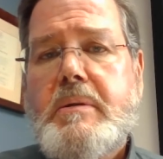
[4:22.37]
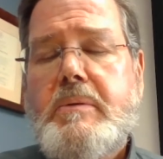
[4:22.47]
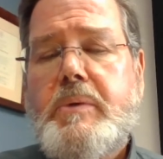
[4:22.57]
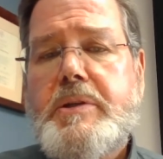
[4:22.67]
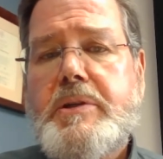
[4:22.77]

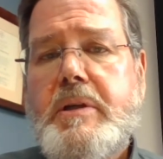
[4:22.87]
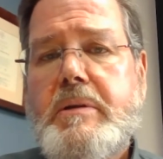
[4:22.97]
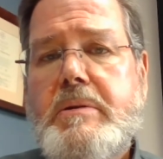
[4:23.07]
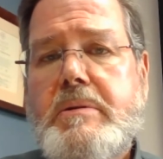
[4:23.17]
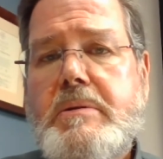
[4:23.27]
which
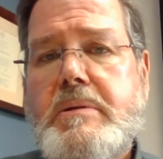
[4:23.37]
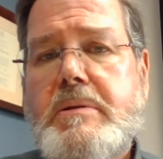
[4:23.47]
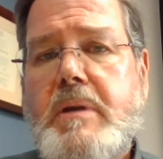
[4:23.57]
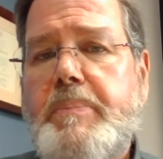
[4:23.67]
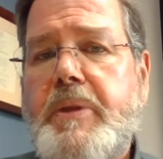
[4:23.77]
is
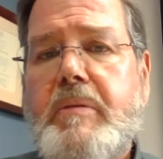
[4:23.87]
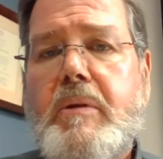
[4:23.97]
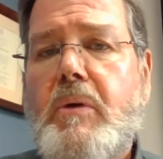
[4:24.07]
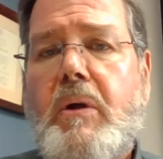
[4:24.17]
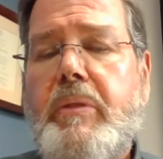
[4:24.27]
something that
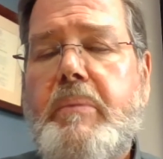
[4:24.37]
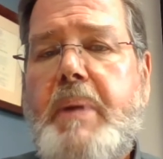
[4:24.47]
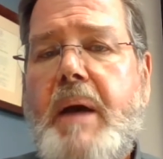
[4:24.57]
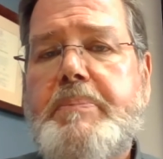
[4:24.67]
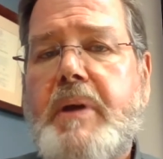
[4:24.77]
all the
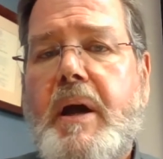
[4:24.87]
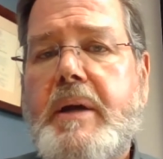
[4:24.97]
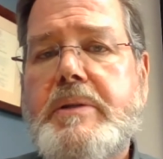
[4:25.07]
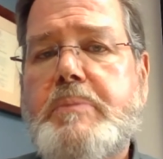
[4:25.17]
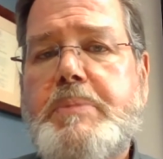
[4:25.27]

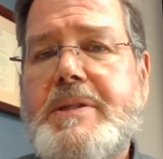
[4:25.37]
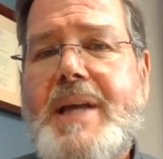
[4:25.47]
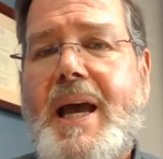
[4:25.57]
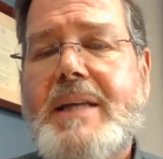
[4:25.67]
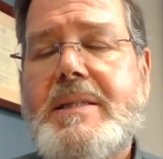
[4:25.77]
baptized
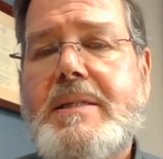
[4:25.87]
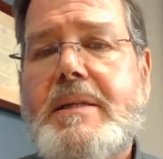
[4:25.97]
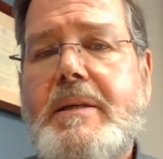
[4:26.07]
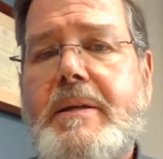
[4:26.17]
possess.